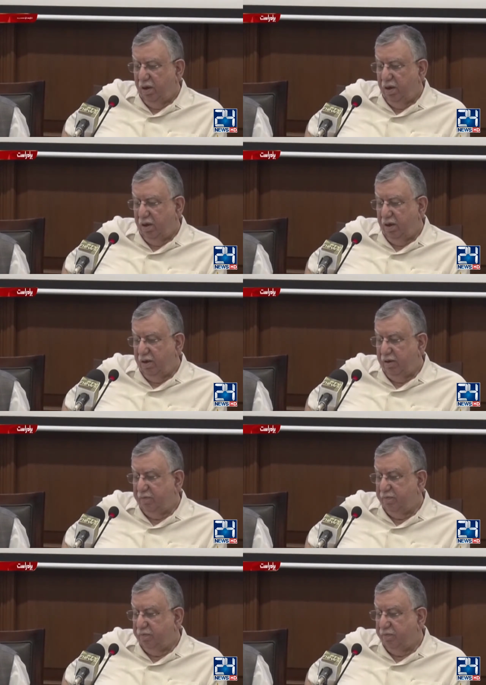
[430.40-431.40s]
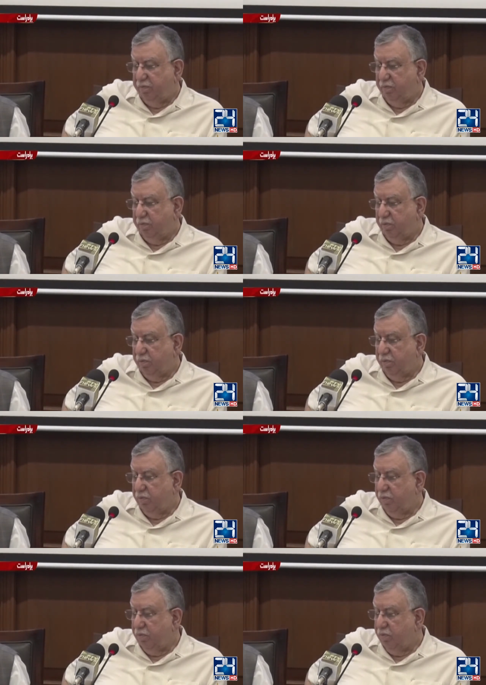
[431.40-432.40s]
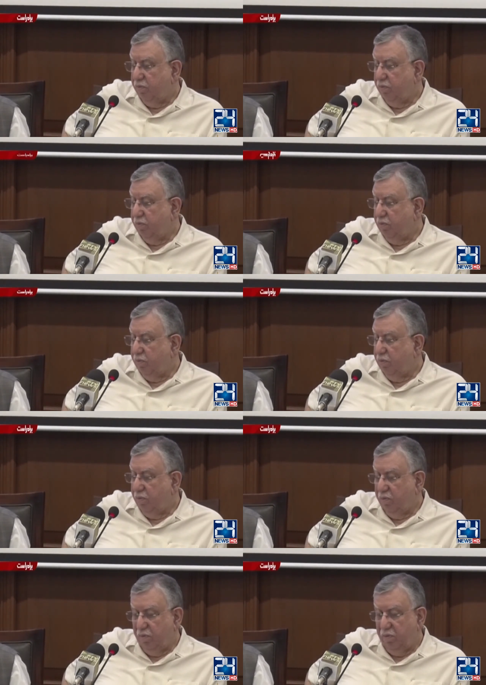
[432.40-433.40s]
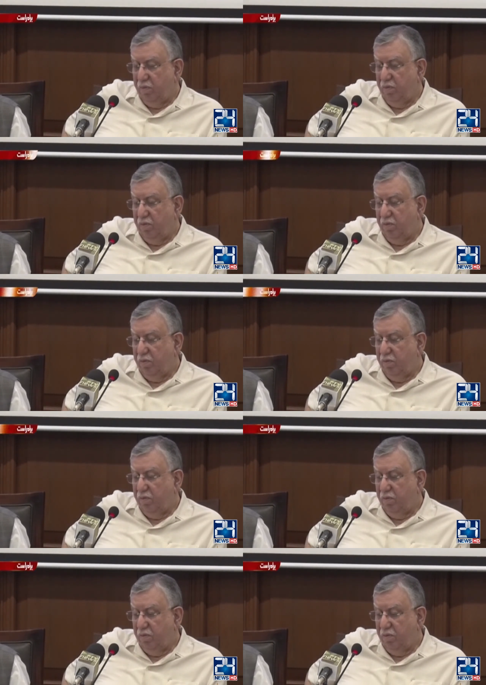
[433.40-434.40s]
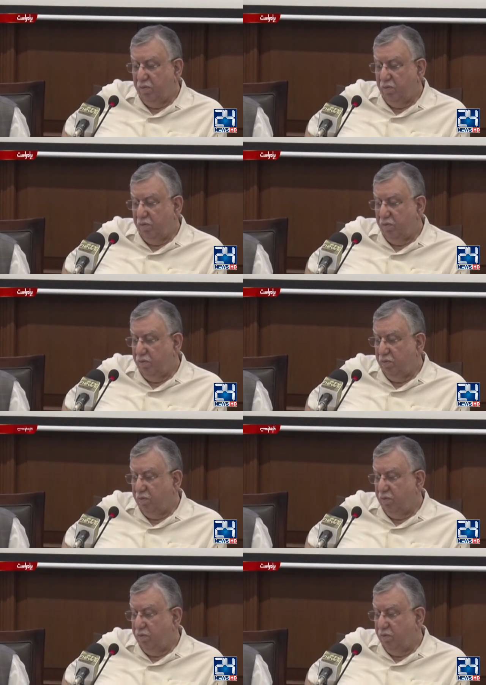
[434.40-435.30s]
No one is speaking in this clip.